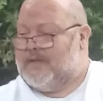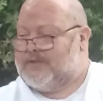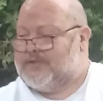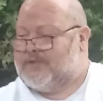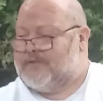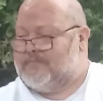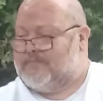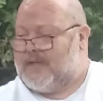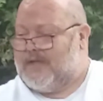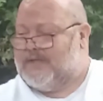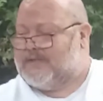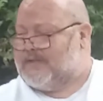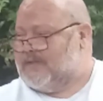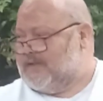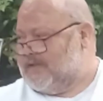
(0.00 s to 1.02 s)
it's
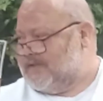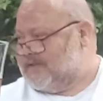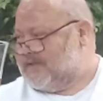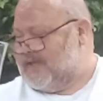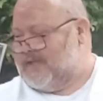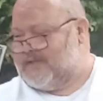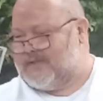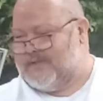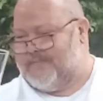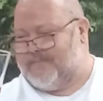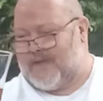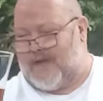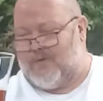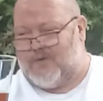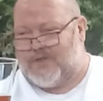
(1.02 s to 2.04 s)
decent. It's decent.
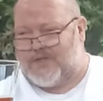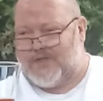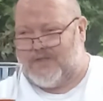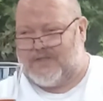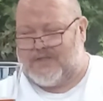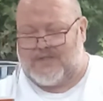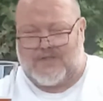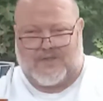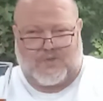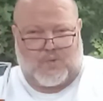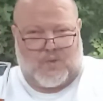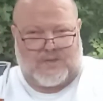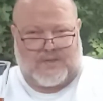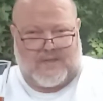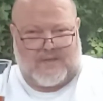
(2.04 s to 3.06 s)
I wish it
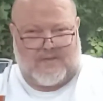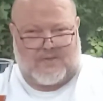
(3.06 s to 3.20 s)
just wasn't